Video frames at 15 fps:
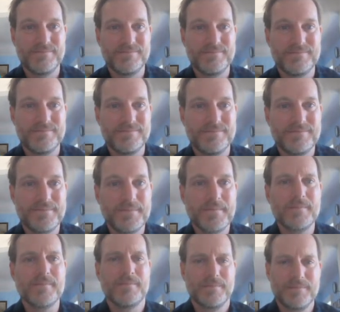
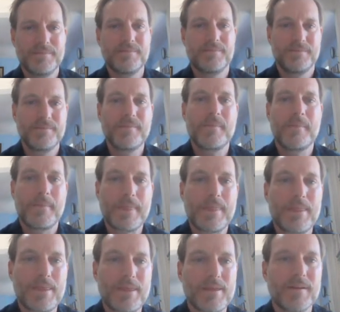
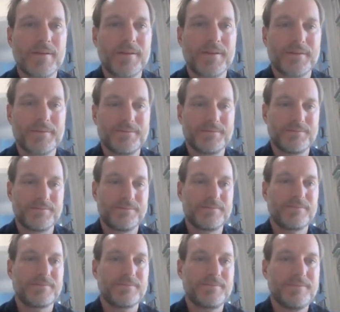
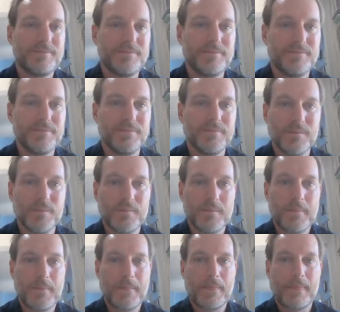
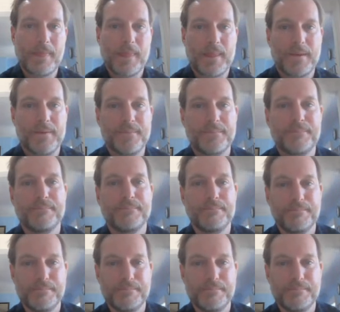This person isn't speaking.